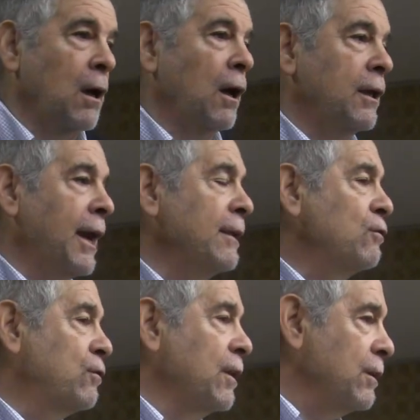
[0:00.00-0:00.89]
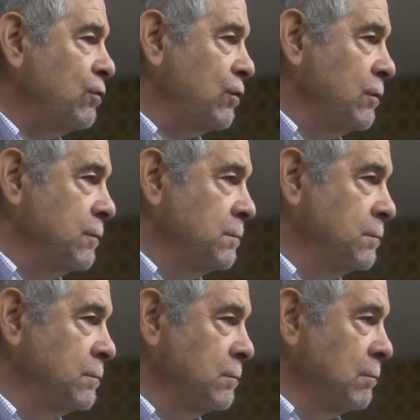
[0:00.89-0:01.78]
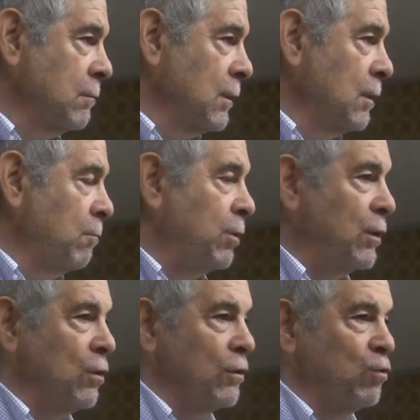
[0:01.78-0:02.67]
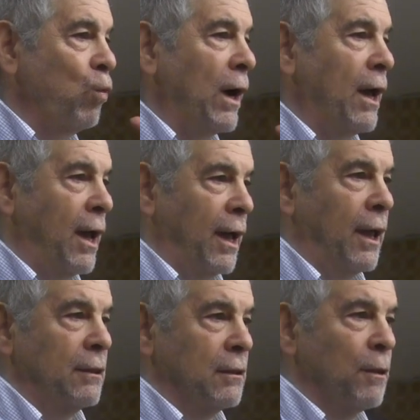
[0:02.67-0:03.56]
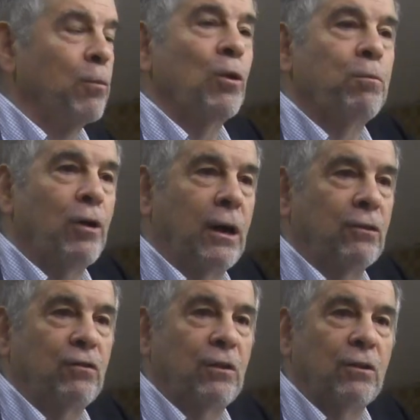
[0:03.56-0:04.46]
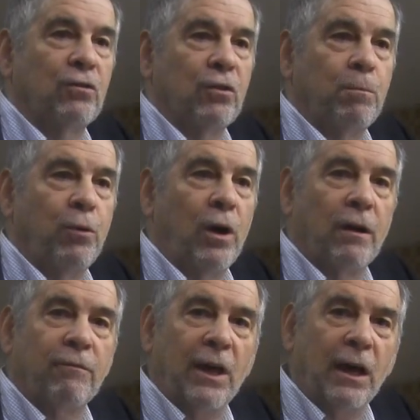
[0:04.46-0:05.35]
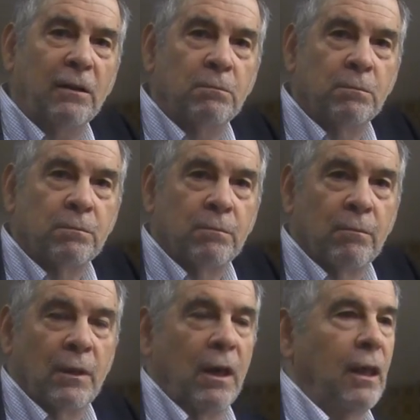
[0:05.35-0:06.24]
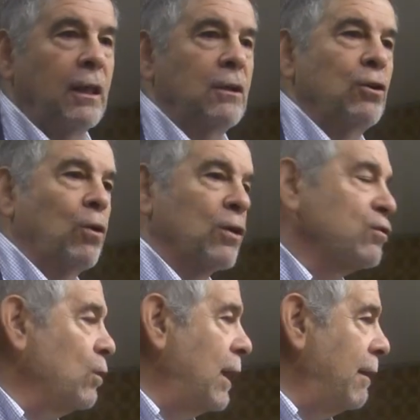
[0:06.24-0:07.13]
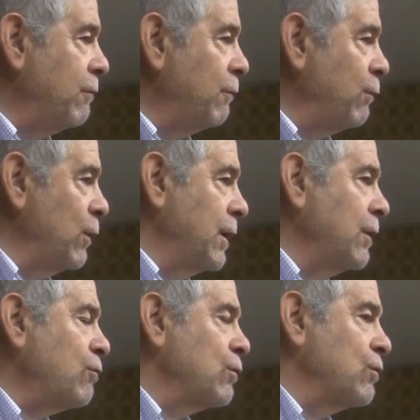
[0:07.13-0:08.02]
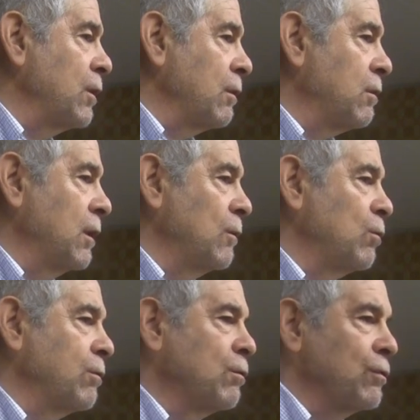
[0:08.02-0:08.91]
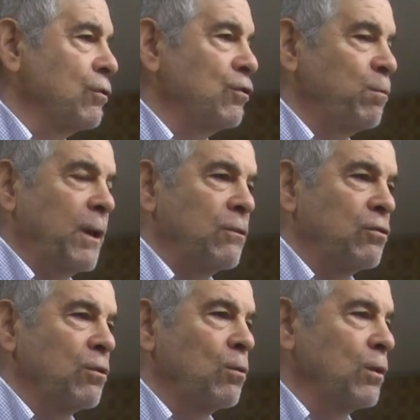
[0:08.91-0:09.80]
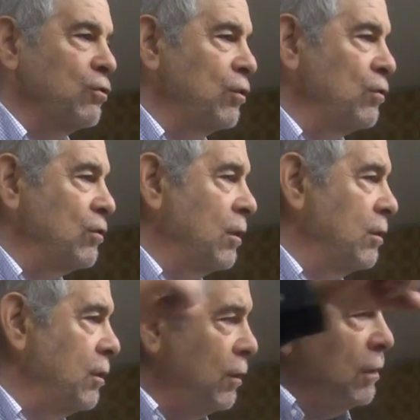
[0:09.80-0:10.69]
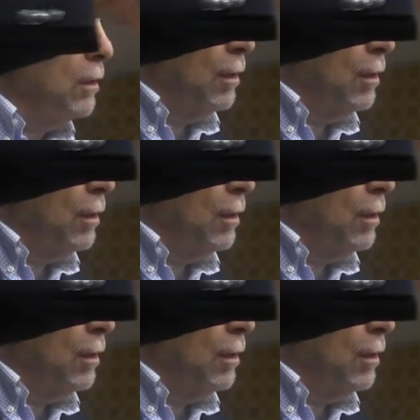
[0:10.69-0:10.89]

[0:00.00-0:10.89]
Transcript: against this, because liberal Protestants are part of that. And then you also have a very interesting thing with Richard Spencer, which is that the